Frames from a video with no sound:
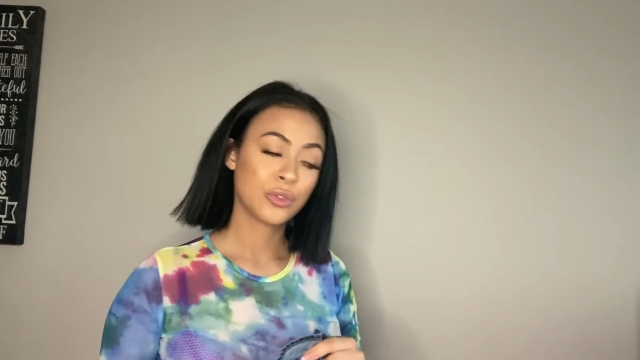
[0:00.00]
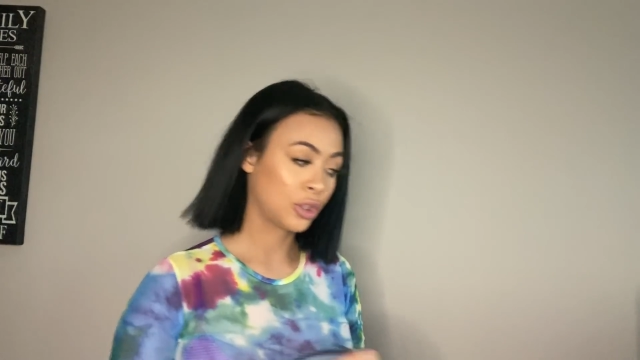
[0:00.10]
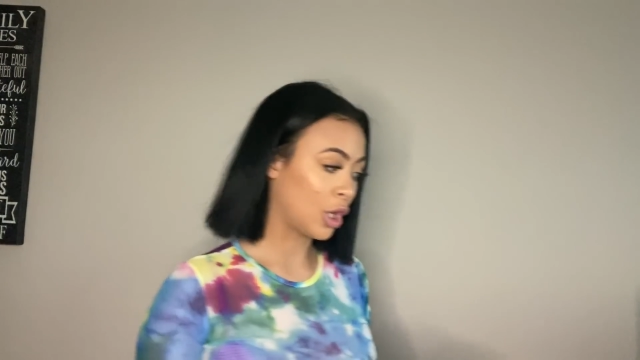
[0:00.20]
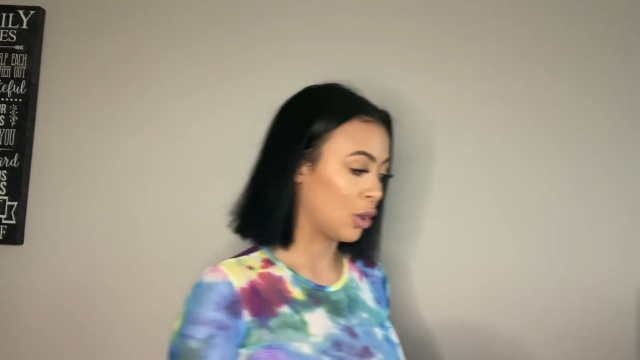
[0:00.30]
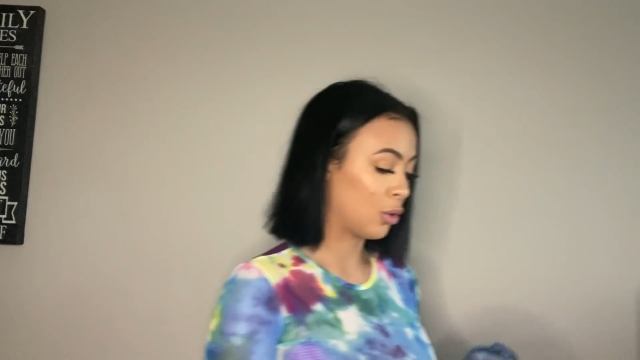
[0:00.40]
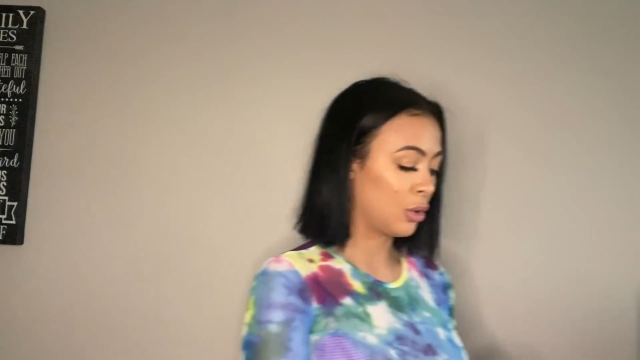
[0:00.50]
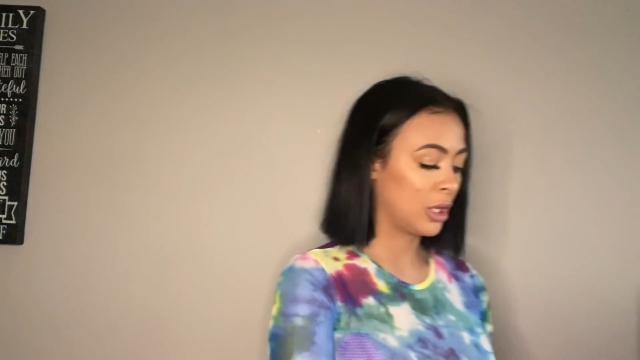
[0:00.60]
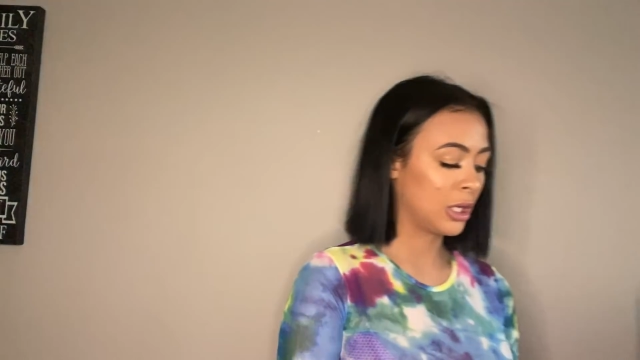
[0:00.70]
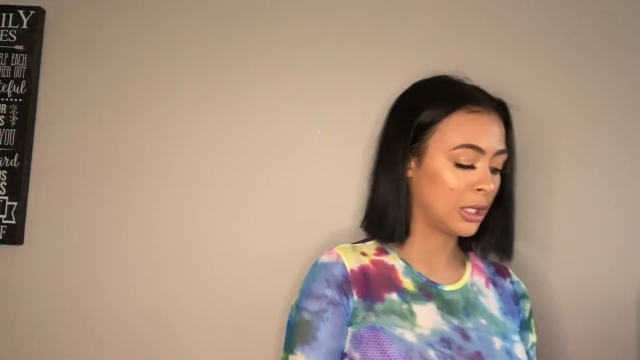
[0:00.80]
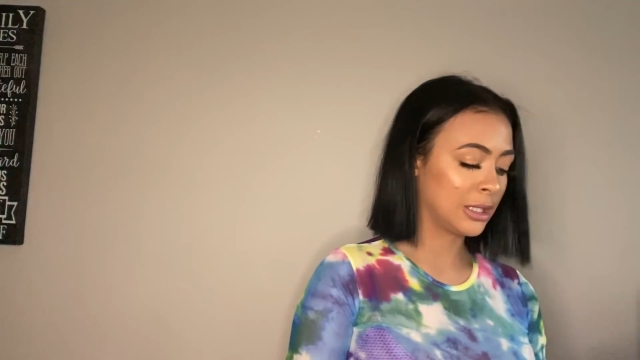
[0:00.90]
So
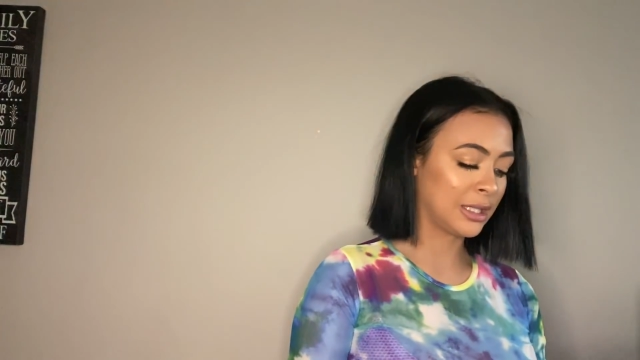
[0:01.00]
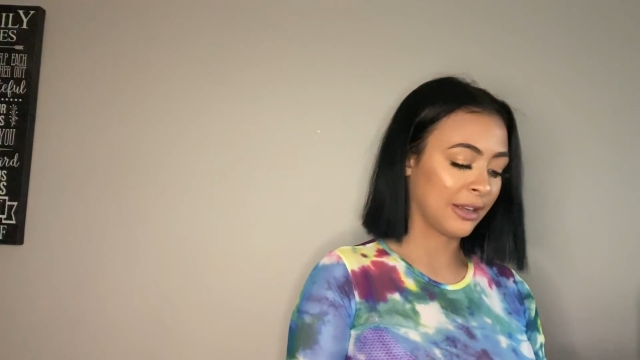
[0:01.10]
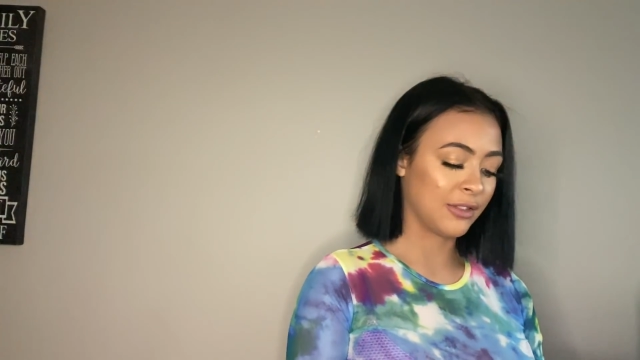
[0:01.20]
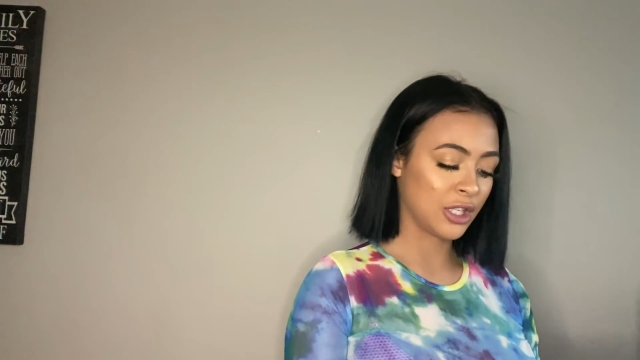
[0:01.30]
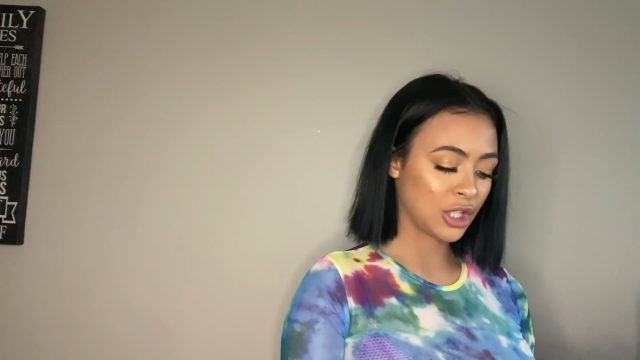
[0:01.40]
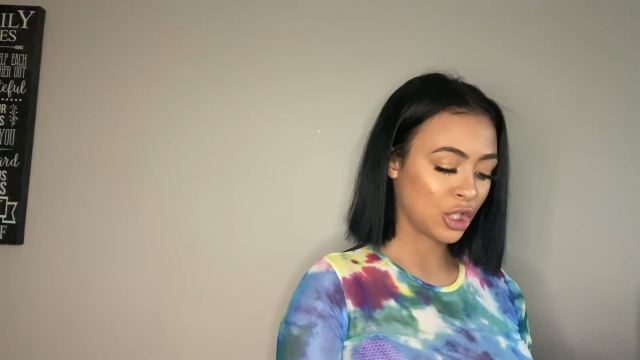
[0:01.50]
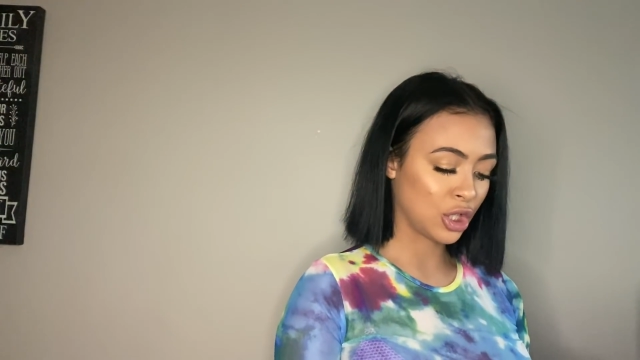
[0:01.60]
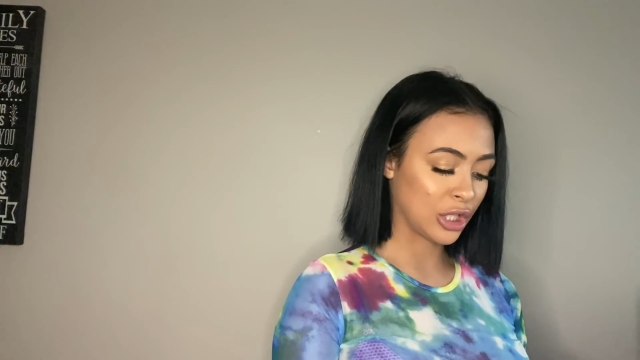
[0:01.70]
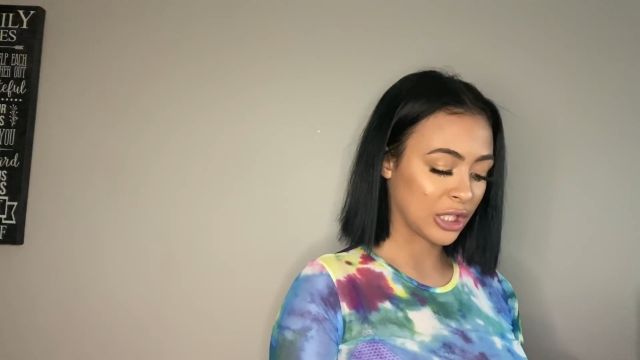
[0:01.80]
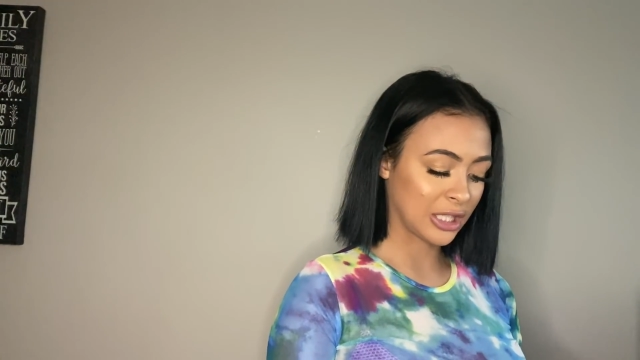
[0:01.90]
let's give this
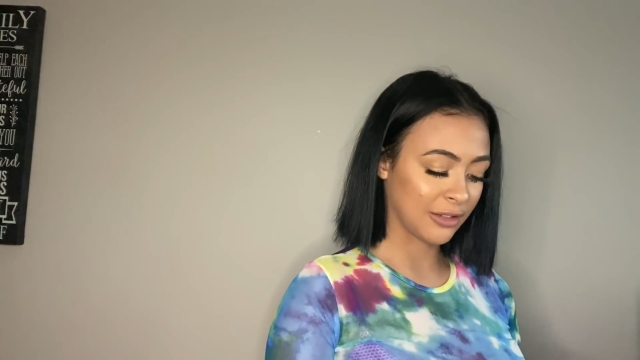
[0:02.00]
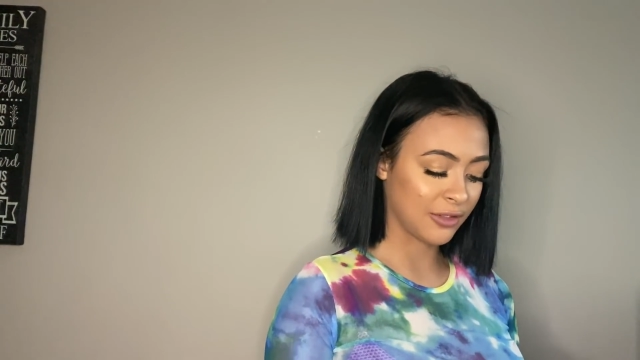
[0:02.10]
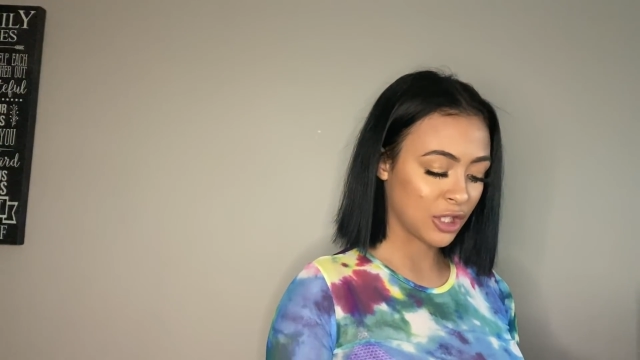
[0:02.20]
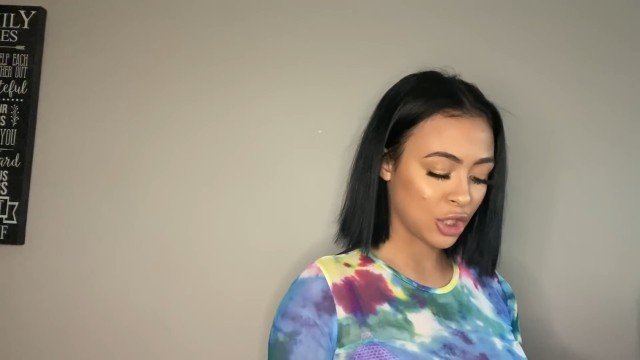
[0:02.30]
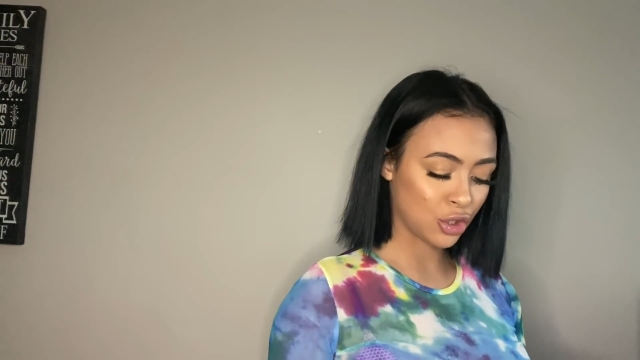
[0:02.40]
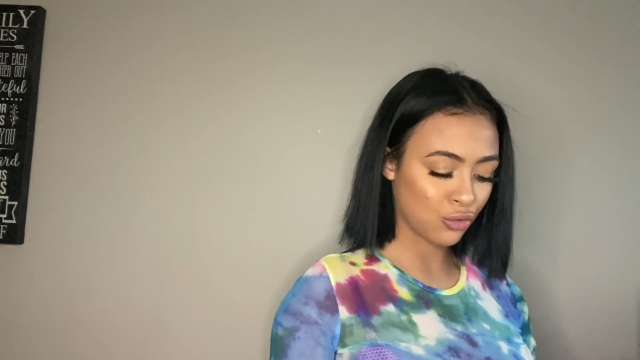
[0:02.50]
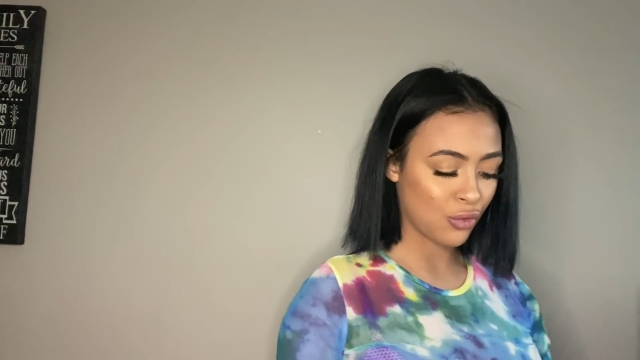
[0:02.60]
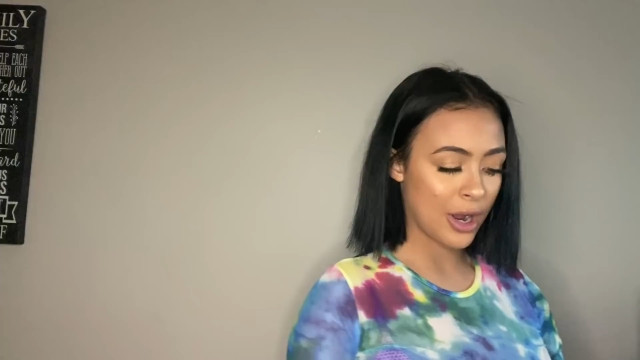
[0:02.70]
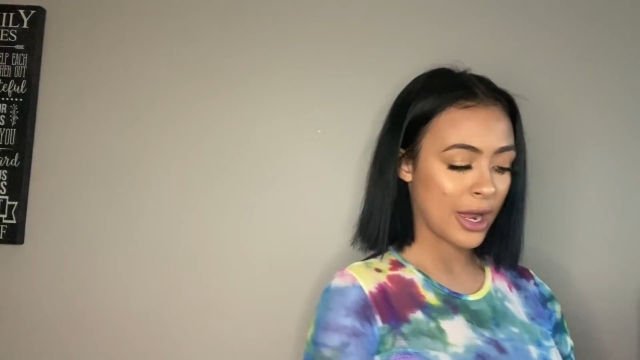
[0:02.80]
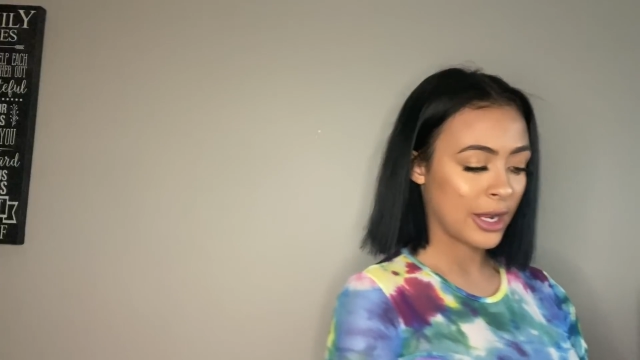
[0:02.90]
a
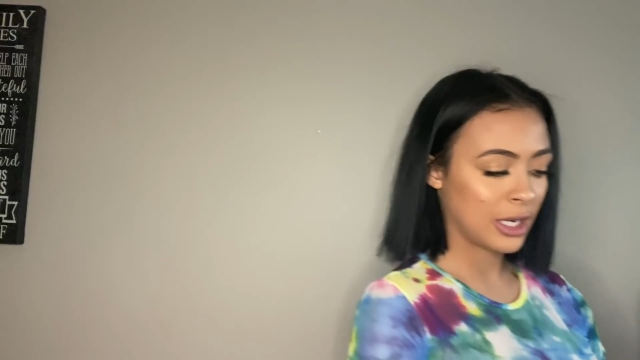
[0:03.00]
try.